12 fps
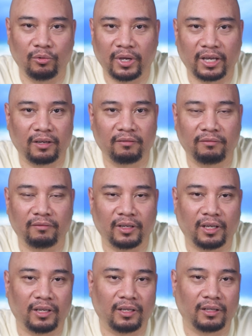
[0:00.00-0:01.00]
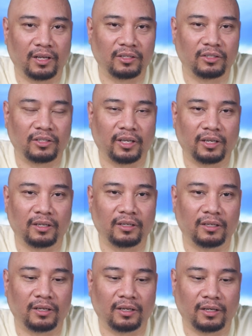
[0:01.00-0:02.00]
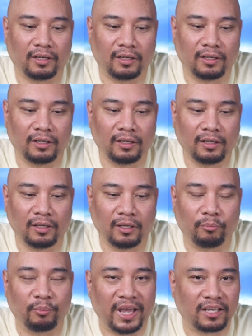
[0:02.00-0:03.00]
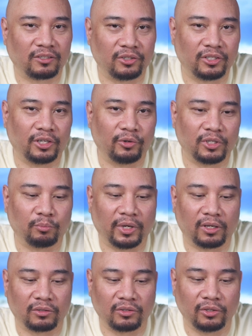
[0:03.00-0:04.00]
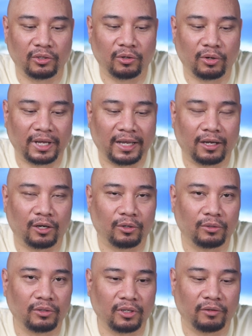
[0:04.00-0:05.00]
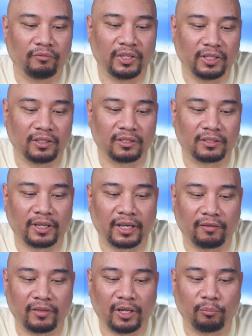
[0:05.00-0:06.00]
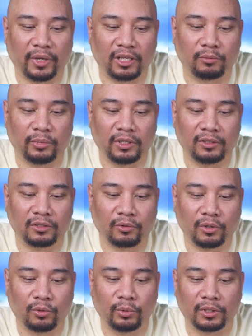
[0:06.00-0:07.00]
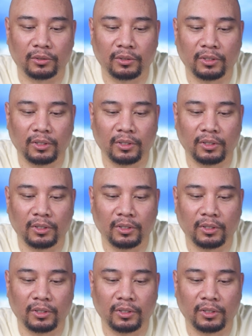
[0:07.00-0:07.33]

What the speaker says: you have a Logitech Master Series mouse, you know how convenient it is to have that max speed scroll wheel.